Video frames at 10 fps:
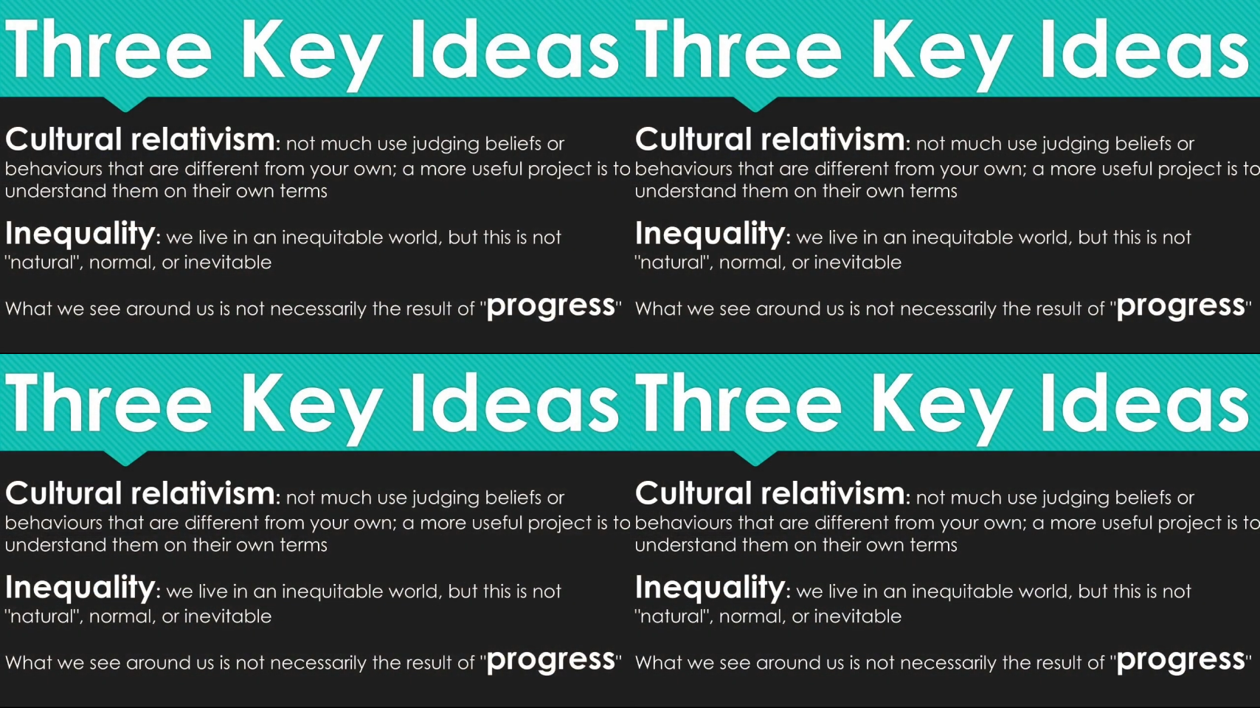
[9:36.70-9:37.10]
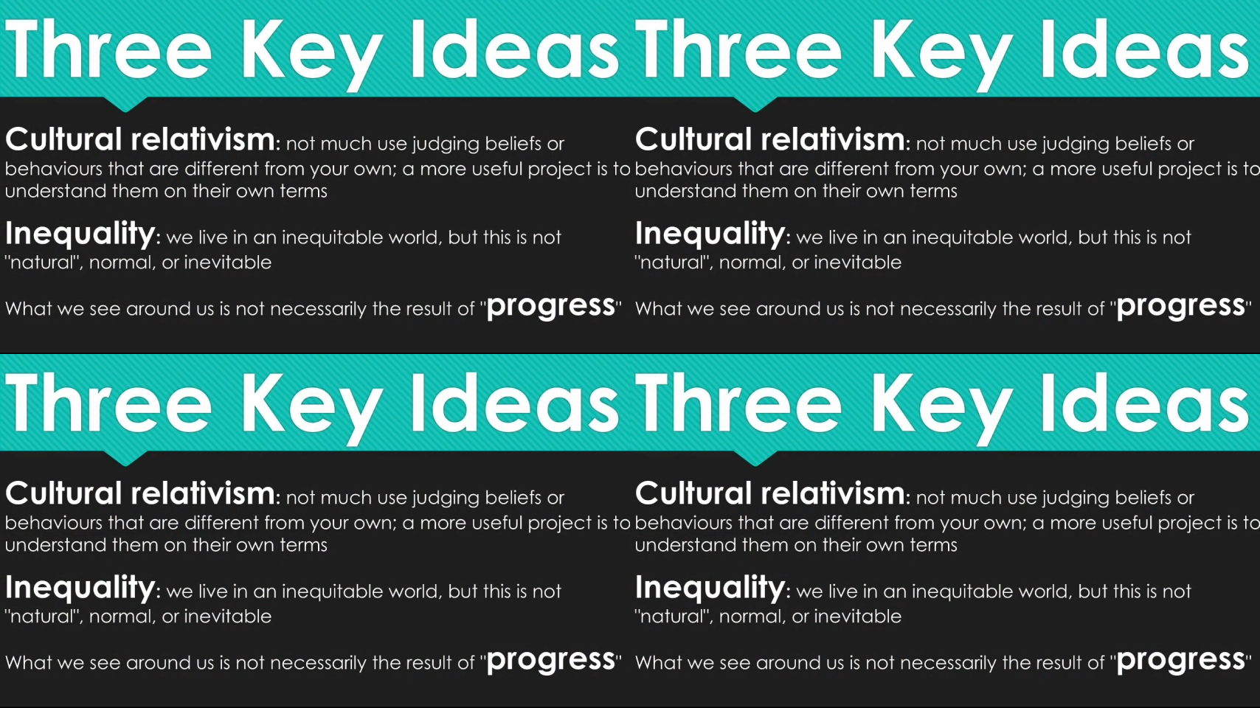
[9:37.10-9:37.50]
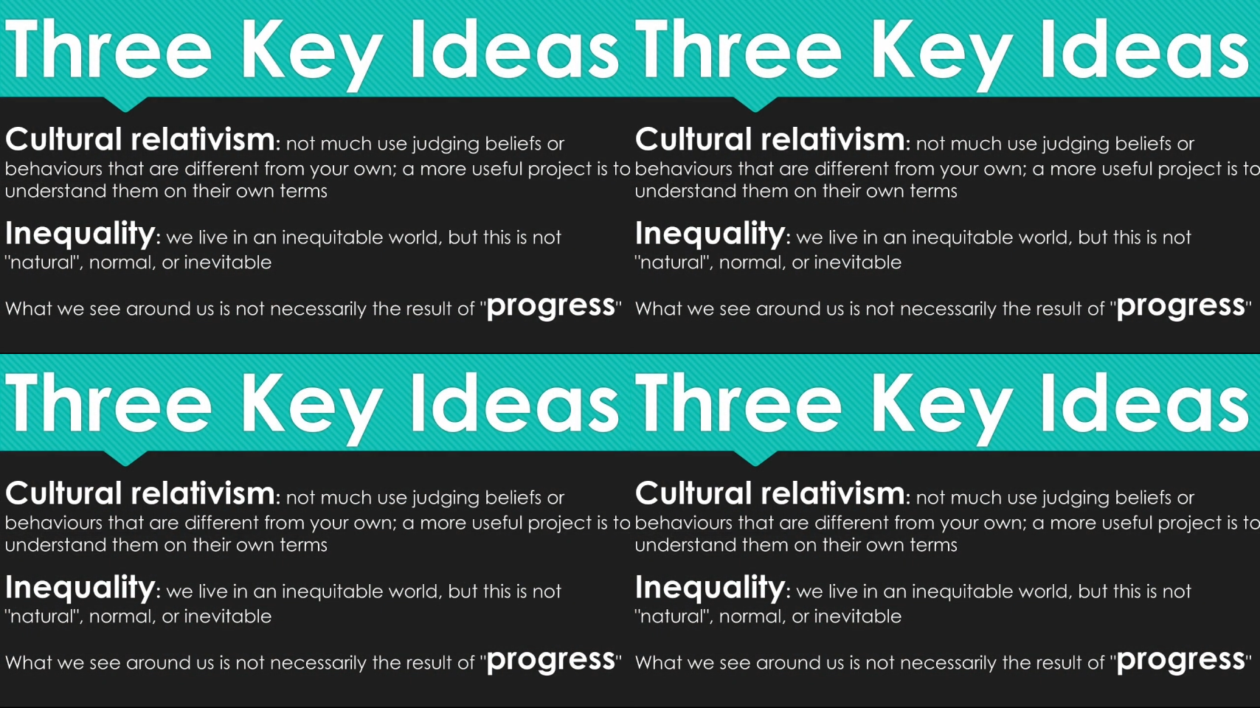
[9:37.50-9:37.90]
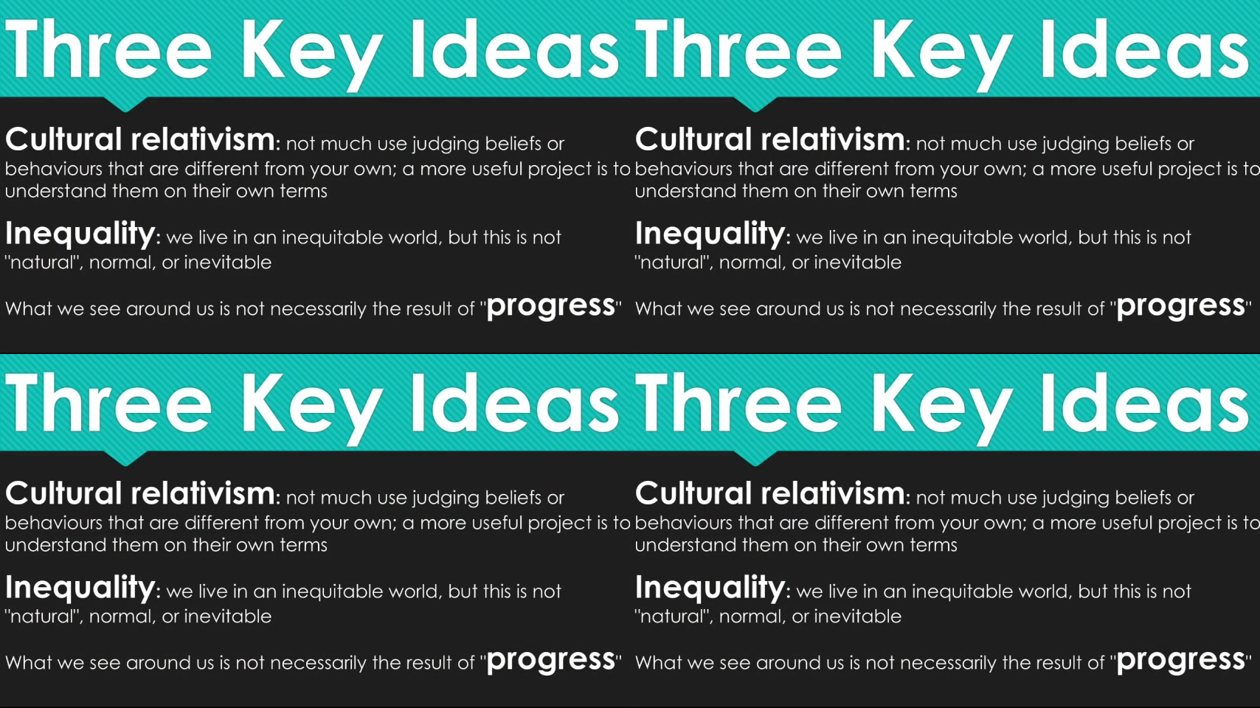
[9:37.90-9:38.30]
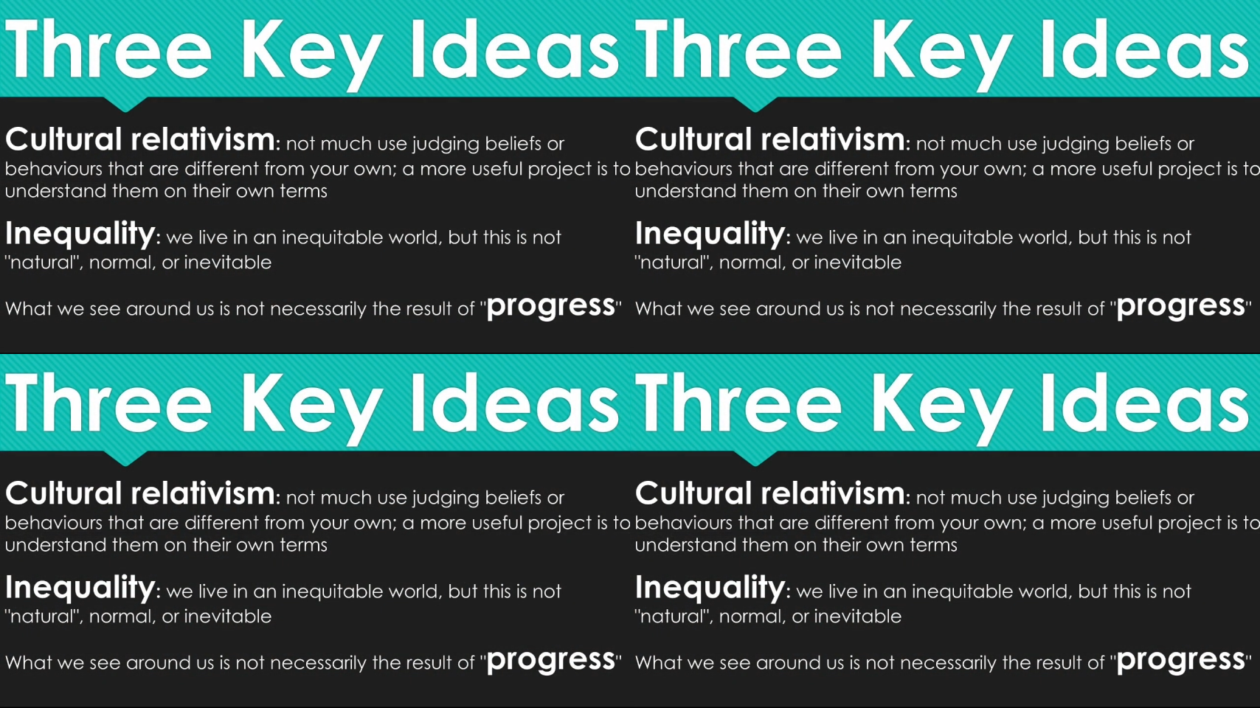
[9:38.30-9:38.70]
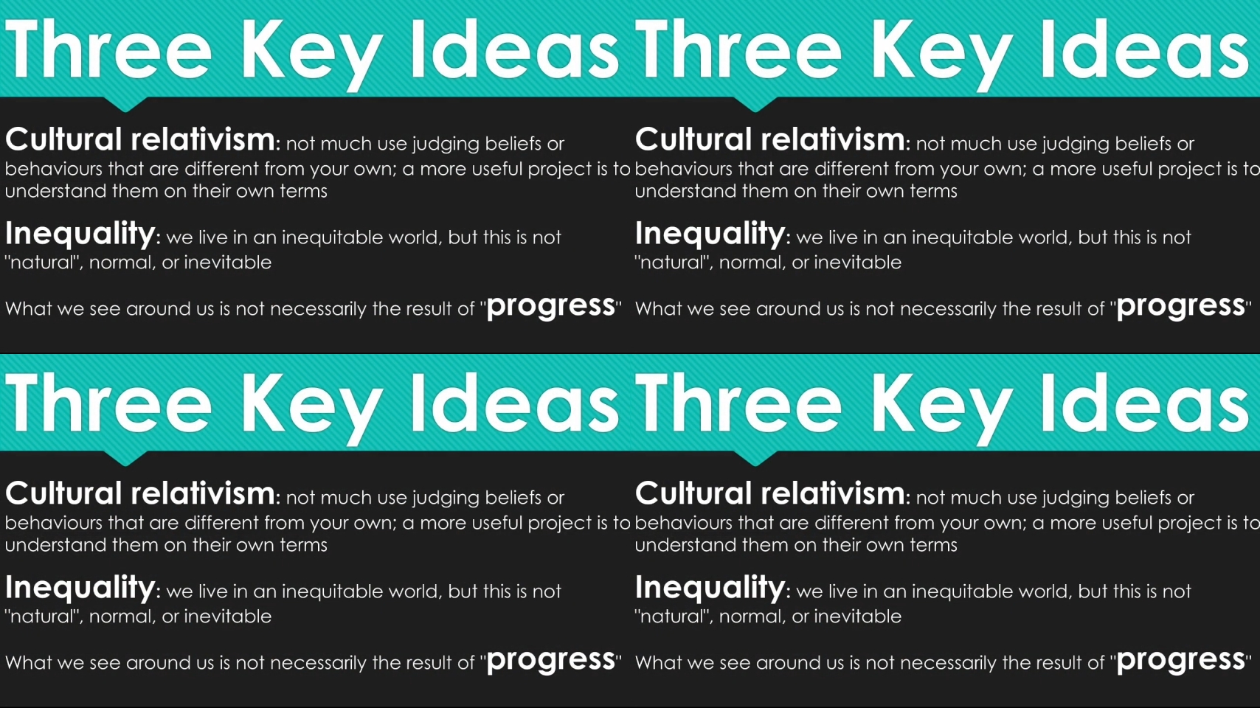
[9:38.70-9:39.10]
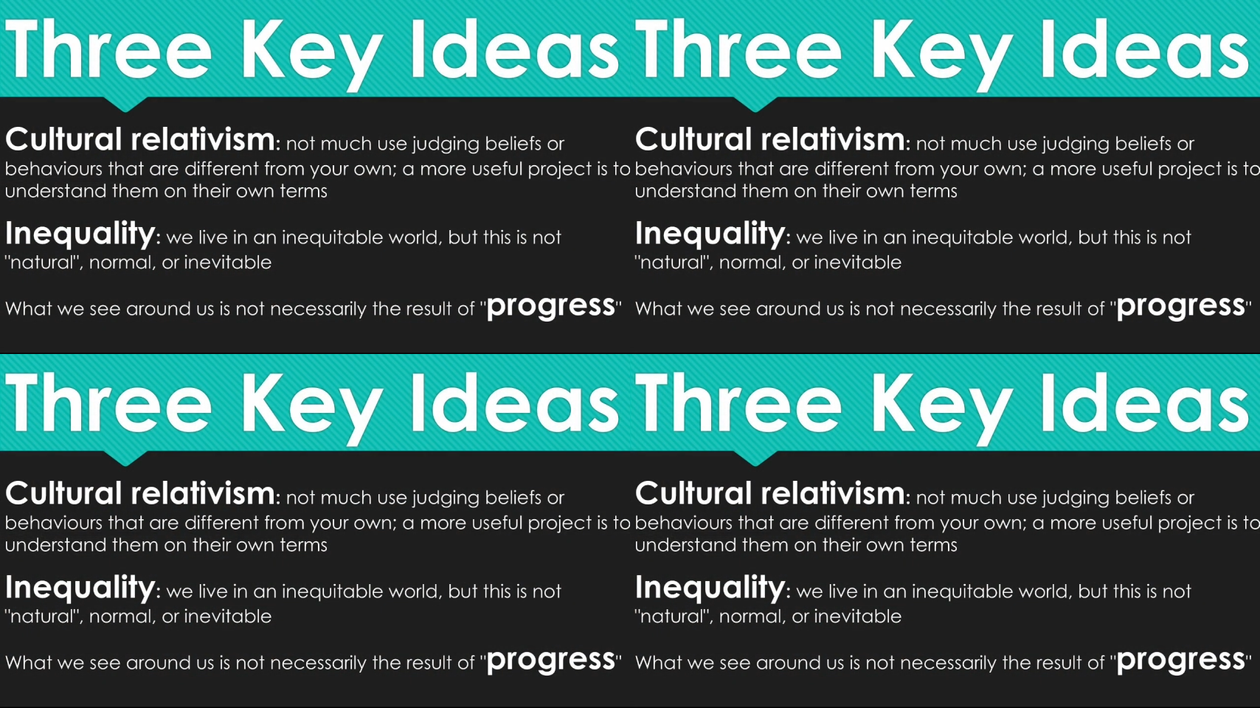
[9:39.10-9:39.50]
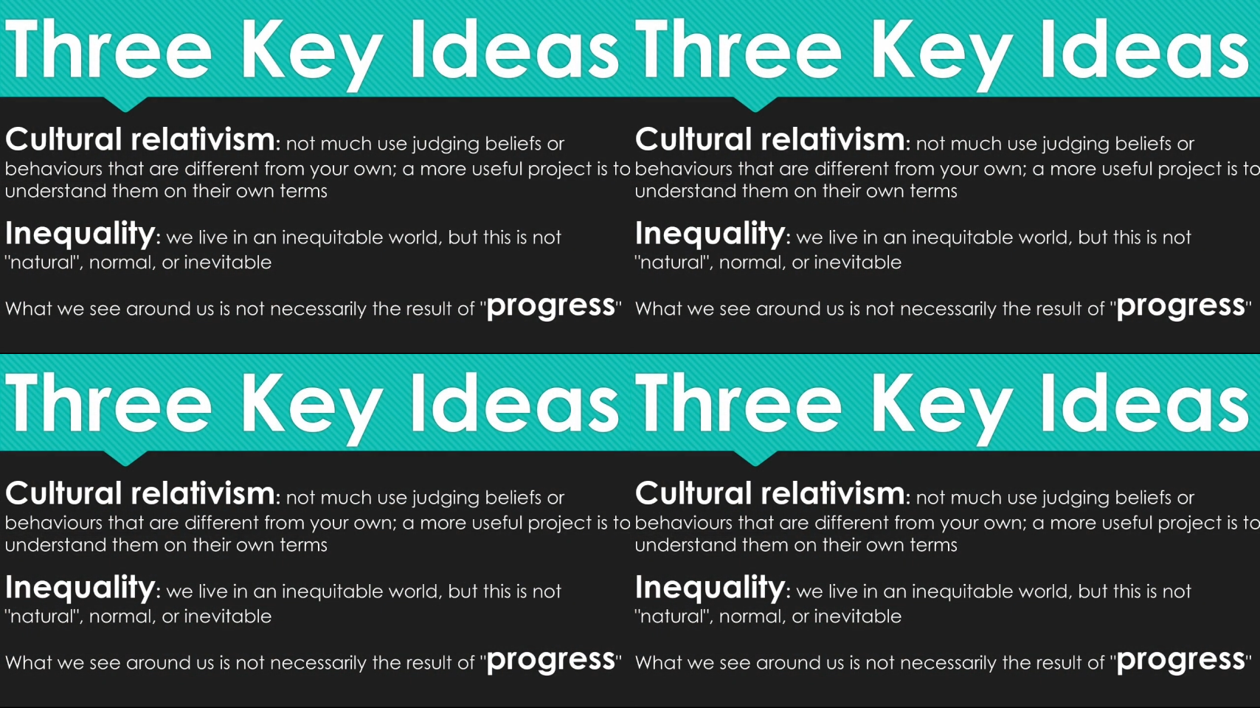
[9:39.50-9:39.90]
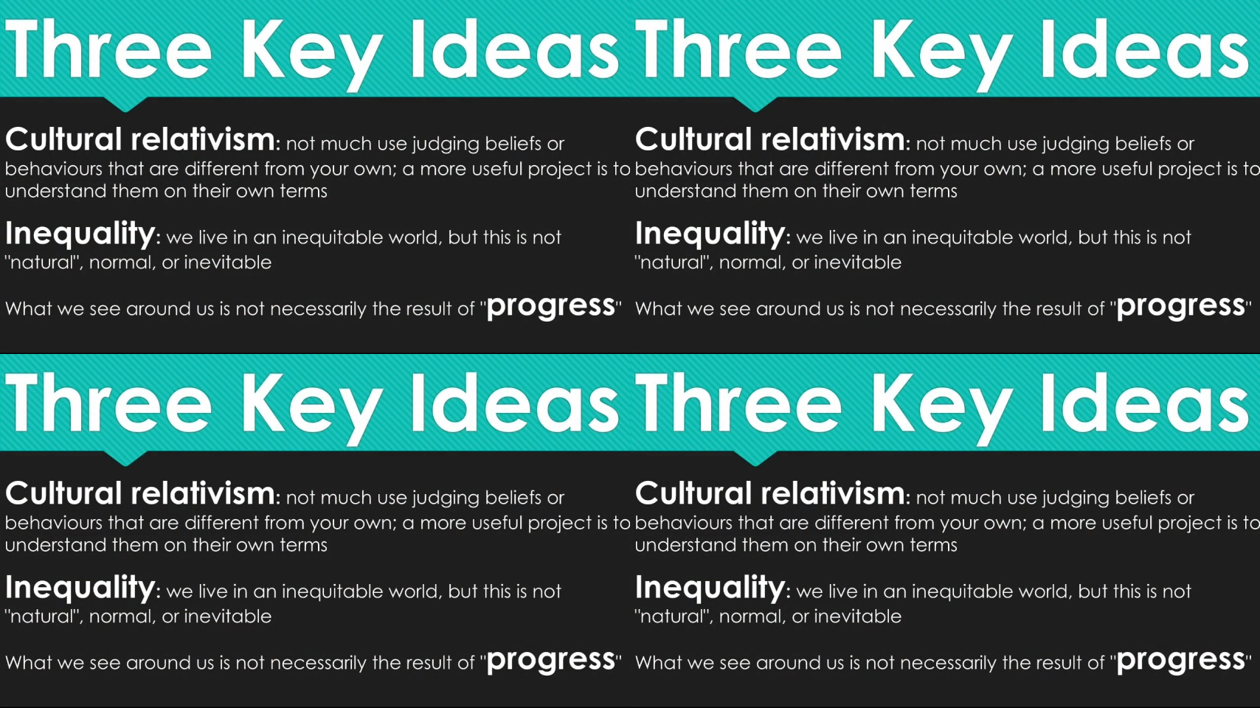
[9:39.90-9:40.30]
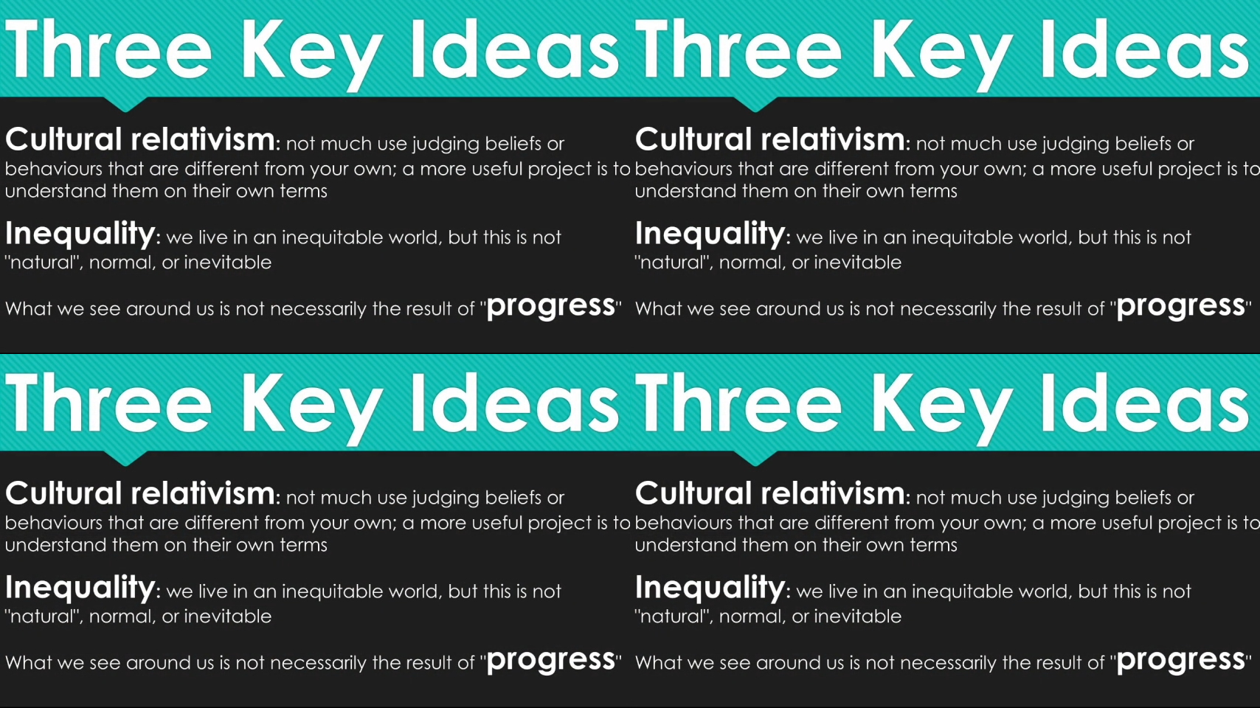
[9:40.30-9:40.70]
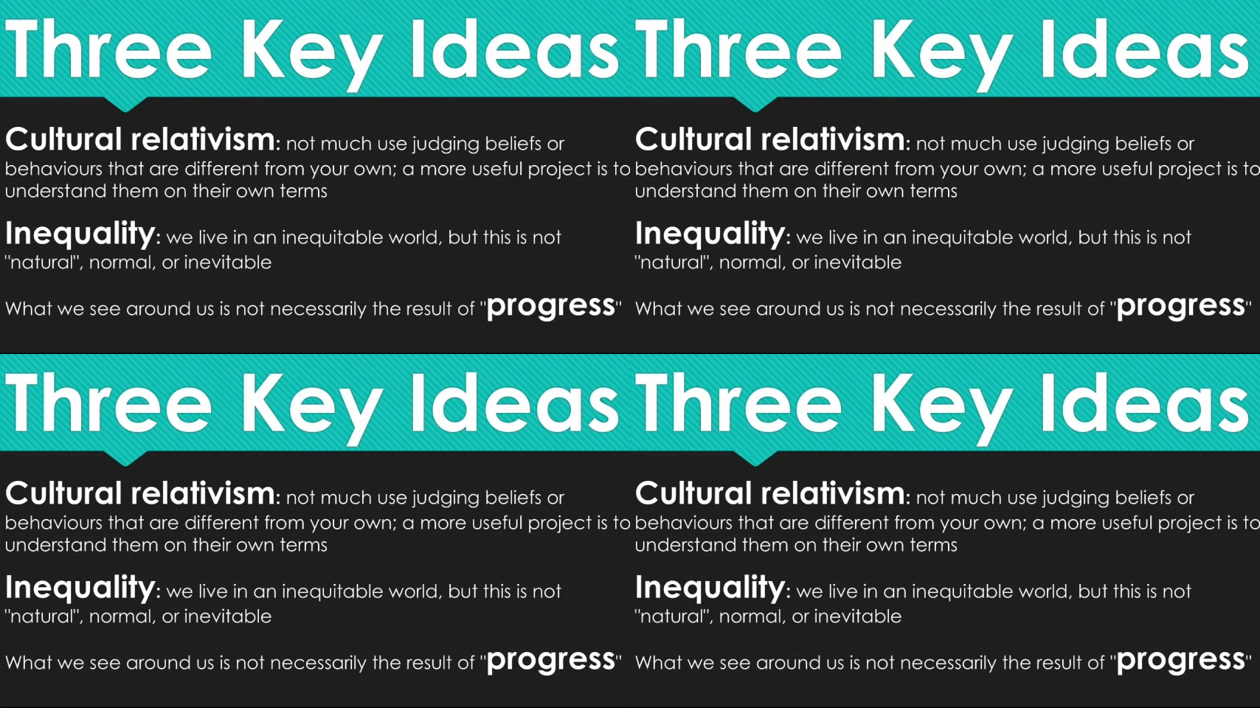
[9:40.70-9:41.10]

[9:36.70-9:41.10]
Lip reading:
Nobody's mouth can be seen.